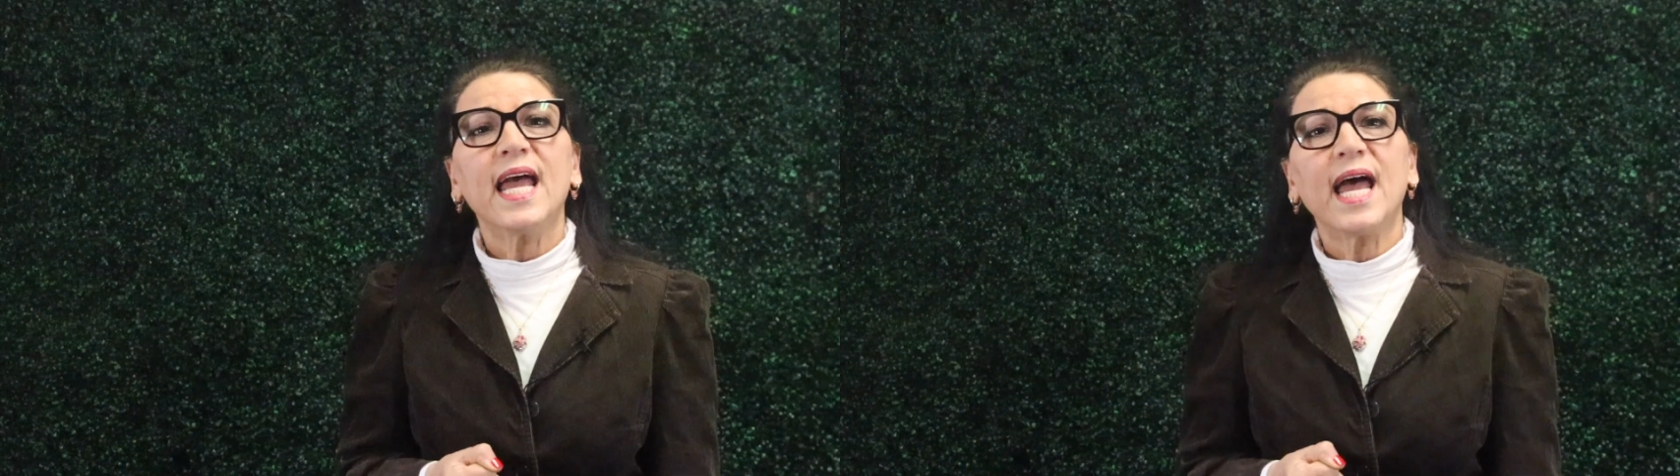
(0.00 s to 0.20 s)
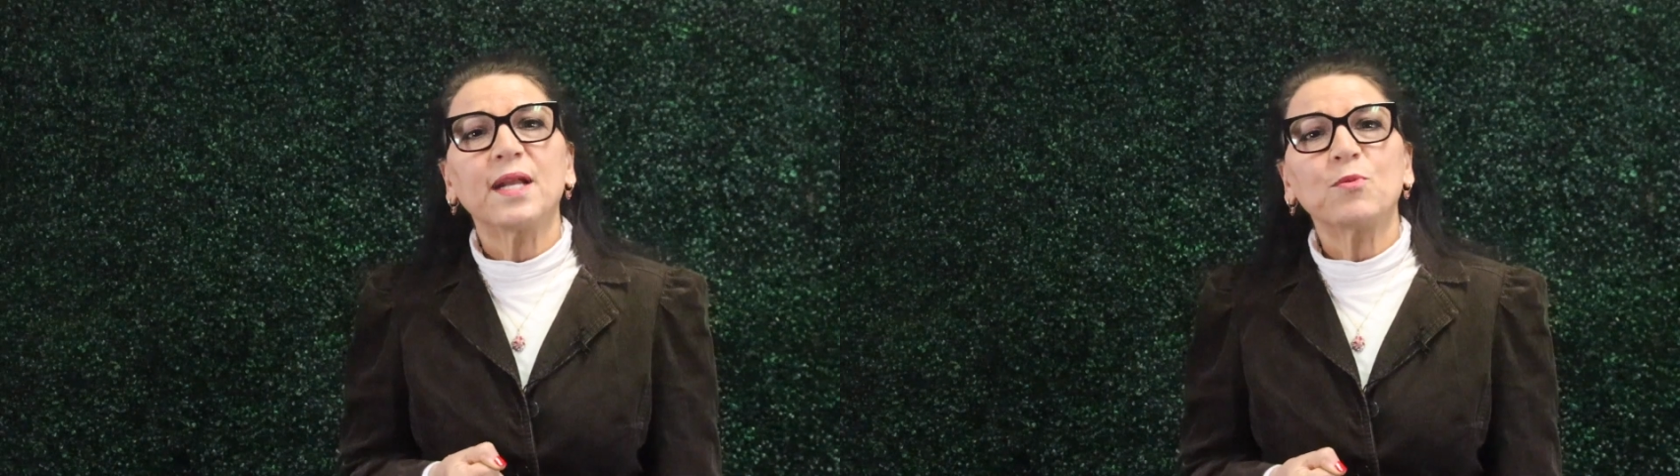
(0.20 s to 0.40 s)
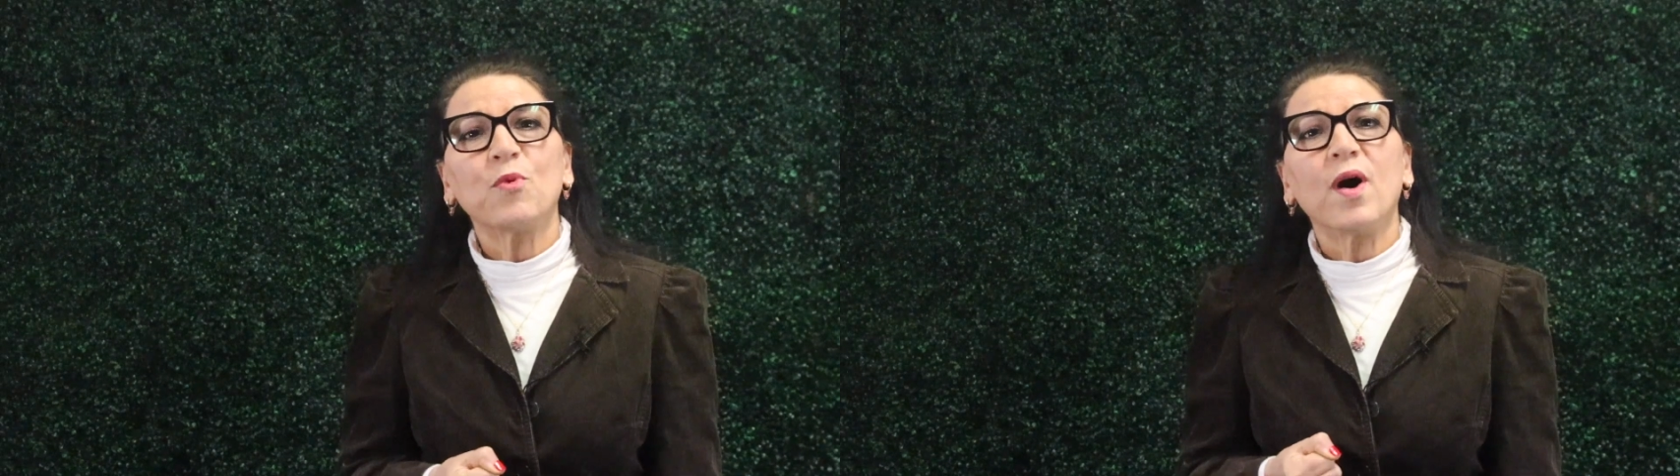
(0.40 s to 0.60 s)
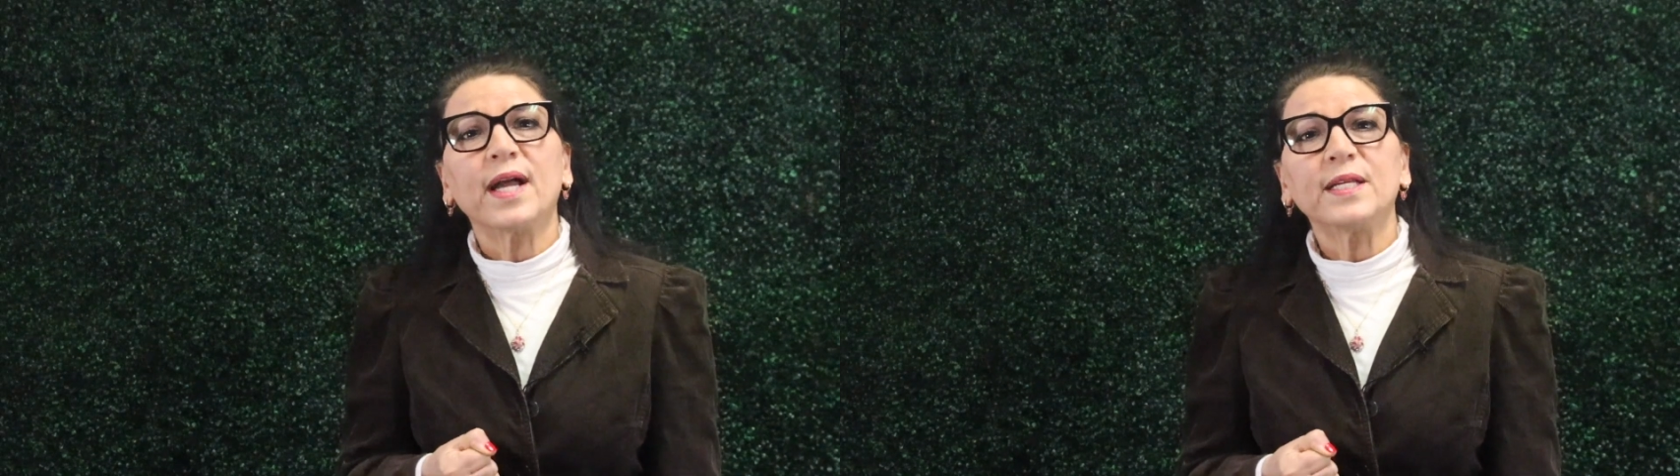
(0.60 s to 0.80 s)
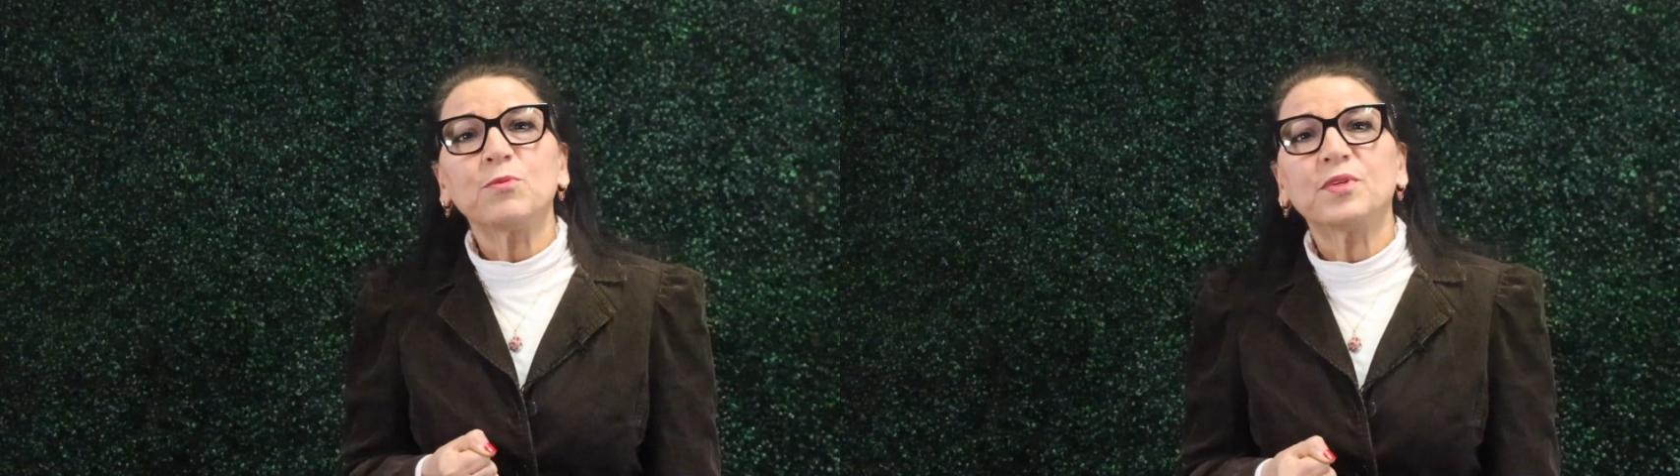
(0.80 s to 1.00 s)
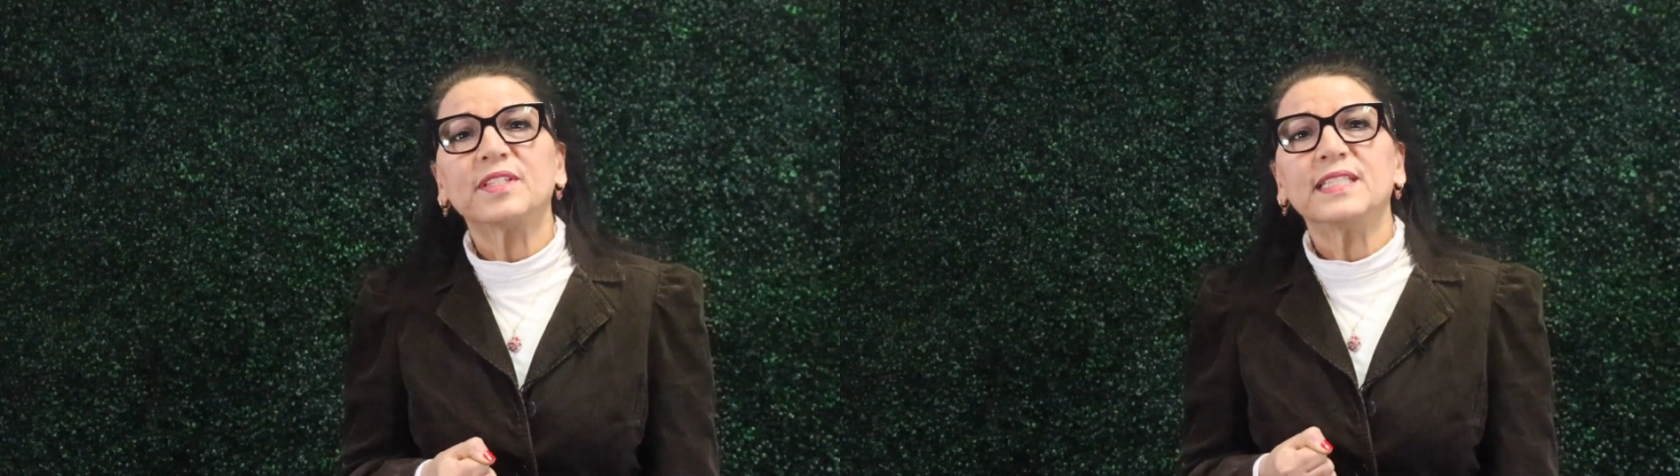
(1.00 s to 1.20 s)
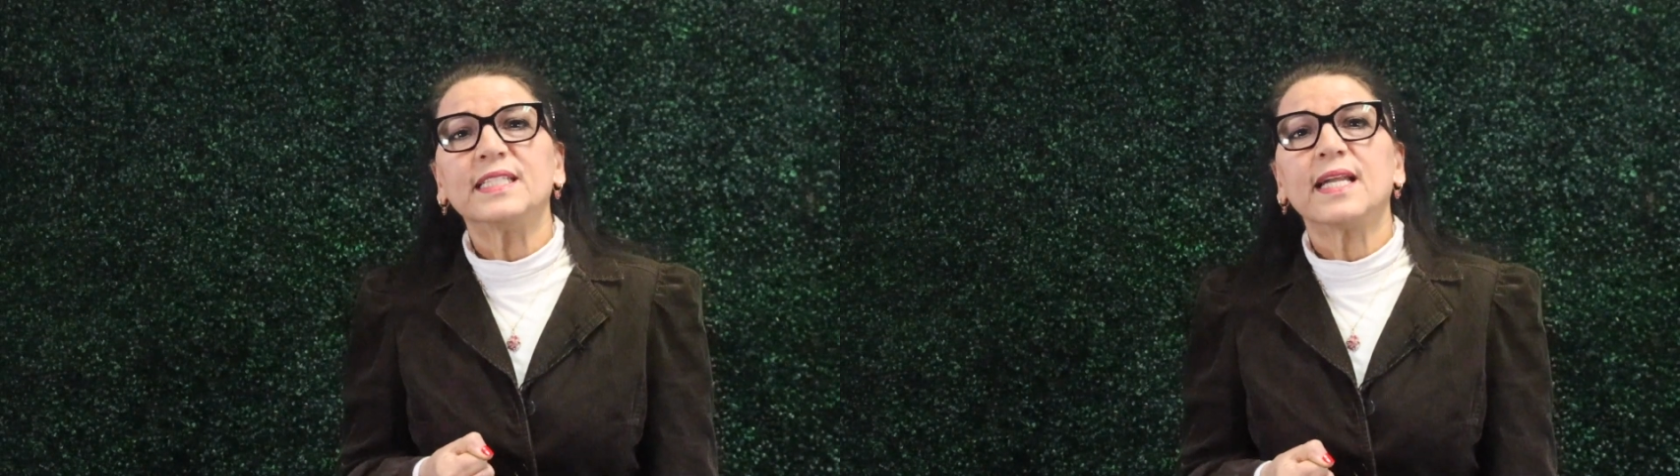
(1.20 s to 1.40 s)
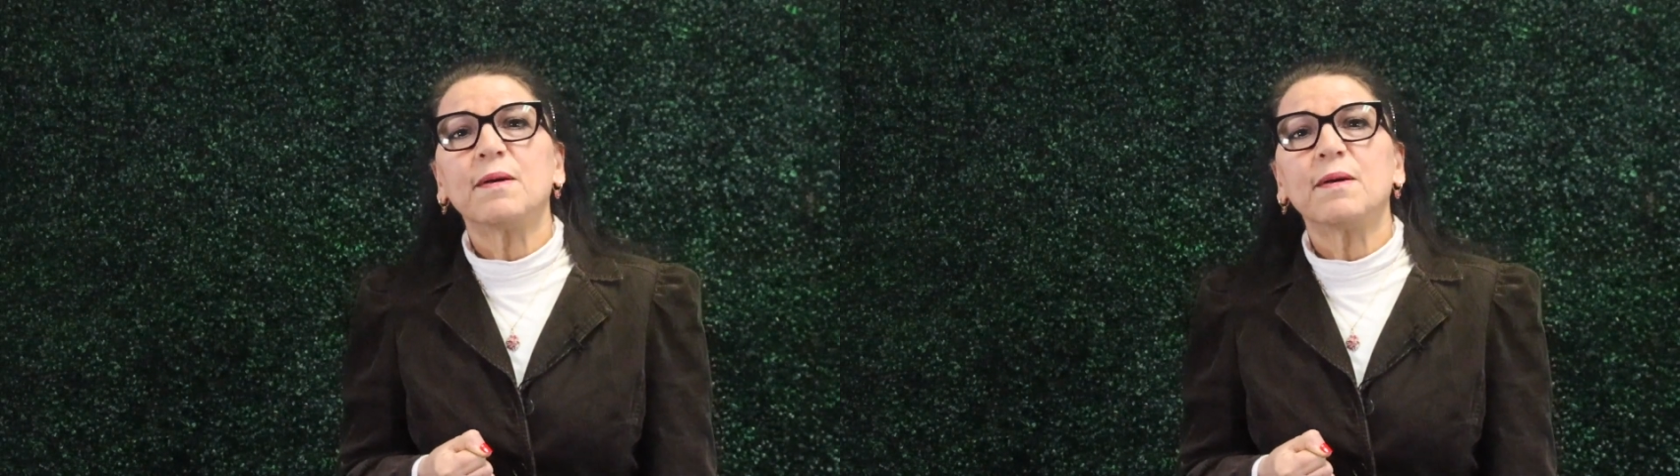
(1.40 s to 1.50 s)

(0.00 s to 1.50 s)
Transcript: and wine were in